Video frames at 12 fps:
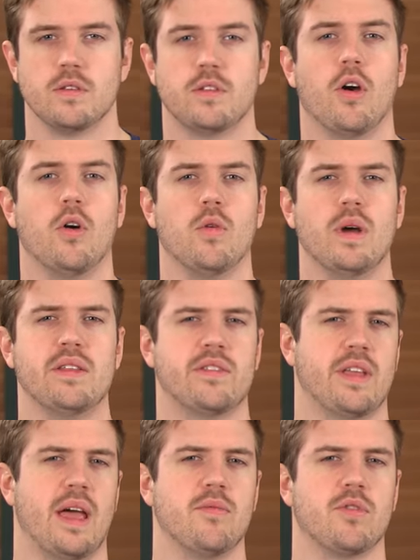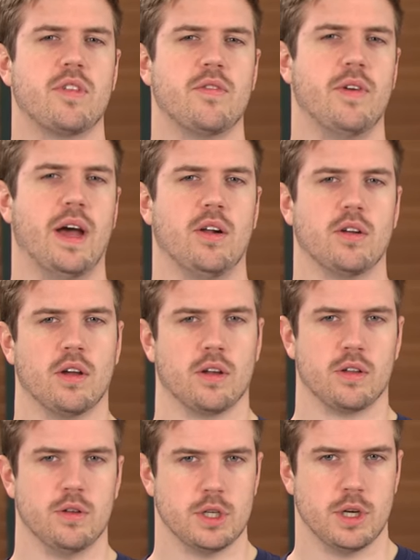So it's time for the final
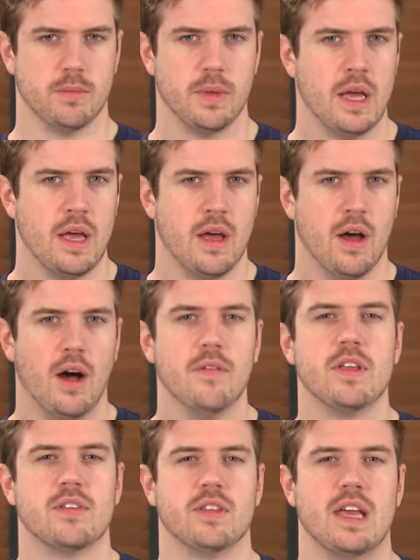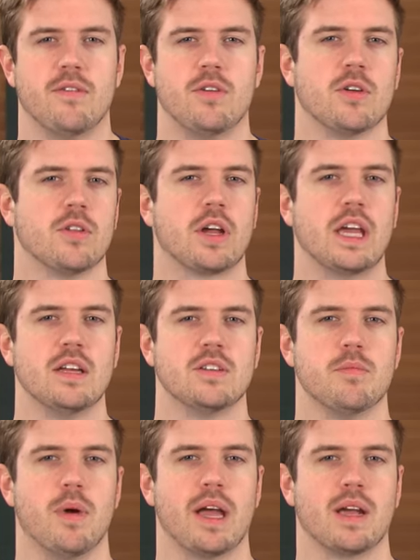conclusion. Obviously, if you're looking
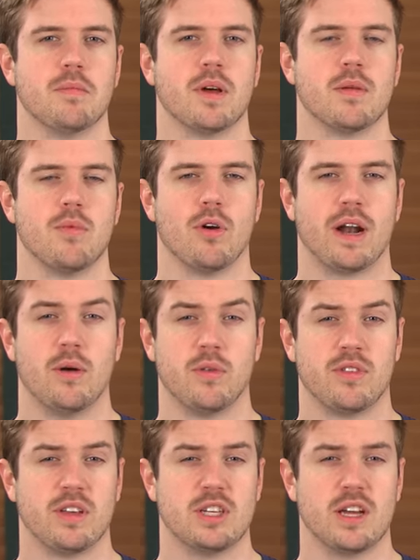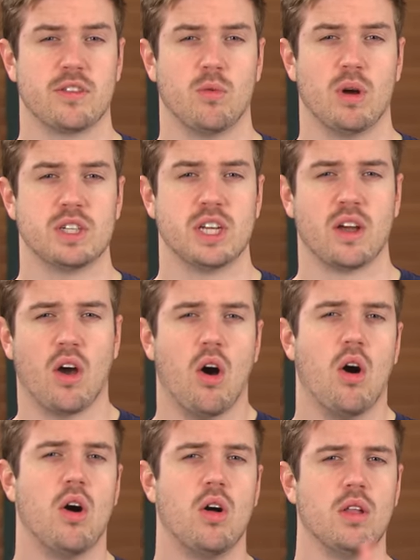into buying a motherboard, I would suggest watching
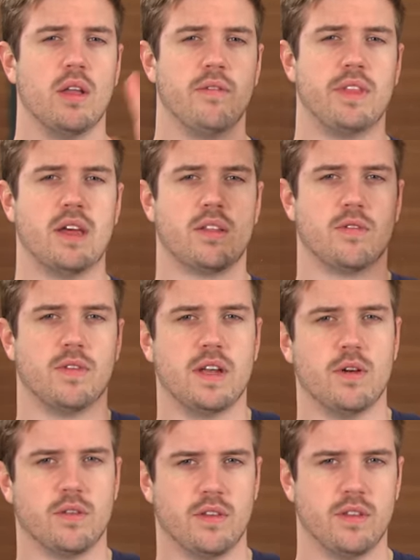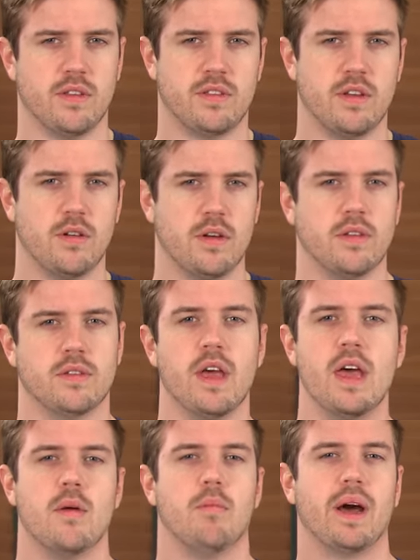all of the other videos in this series,
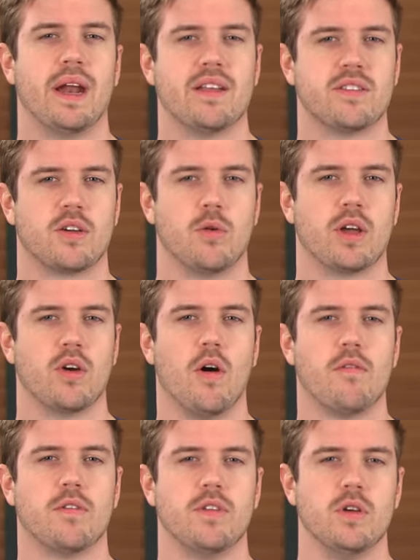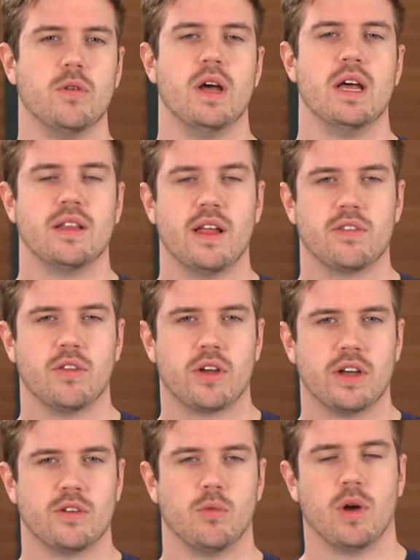but as a quick overview, let's
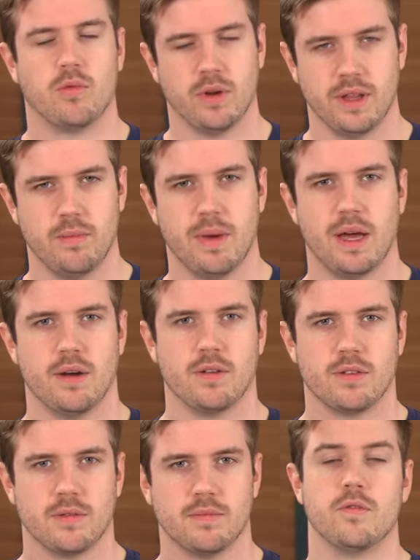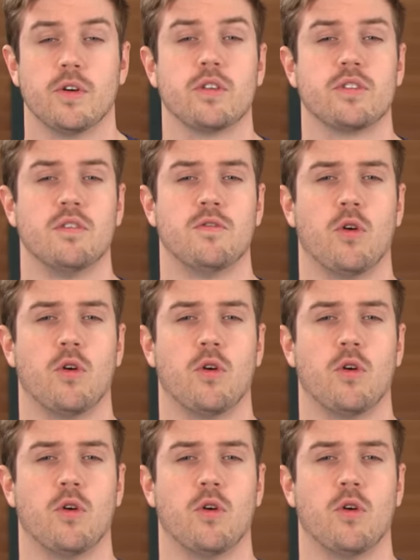look into what really matters. First and